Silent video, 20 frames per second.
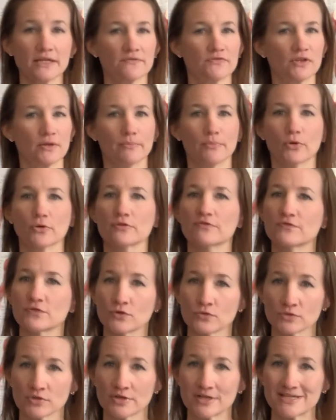If they both feel
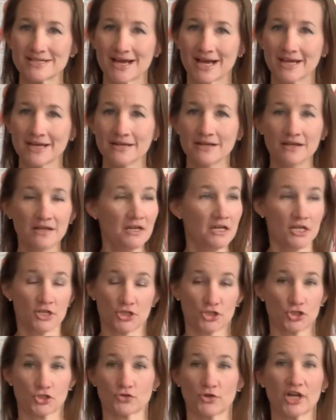really tight,
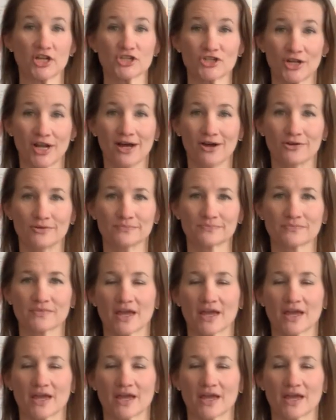stretch it out.